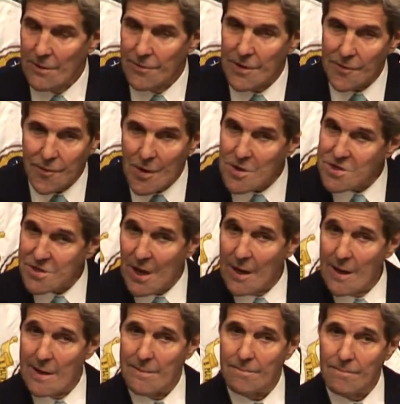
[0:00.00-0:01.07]
for the first
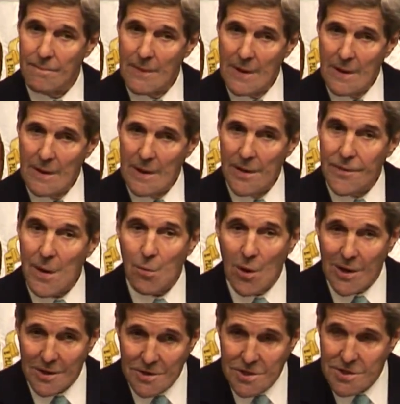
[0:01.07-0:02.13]
time, if it
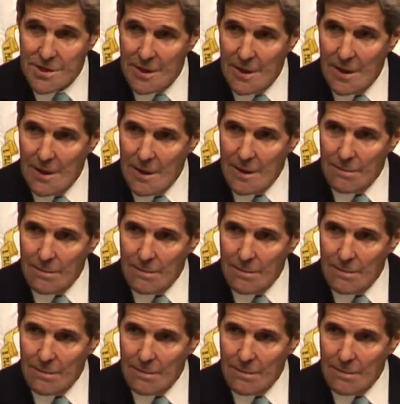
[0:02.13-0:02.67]
works,